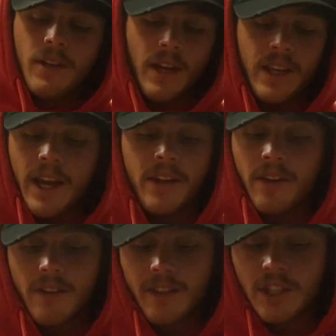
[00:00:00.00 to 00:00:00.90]
Again,
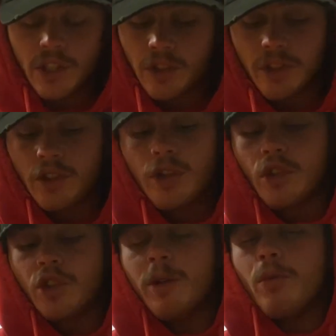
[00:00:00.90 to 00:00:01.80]
this is
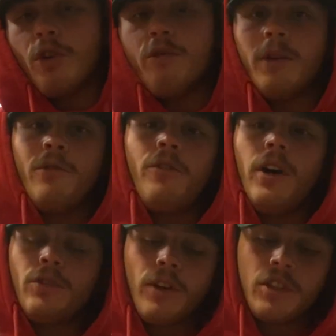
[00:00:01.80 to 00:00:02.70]
such an improvement, a
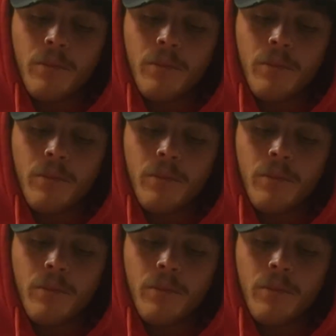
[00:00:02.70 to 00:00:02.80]
vast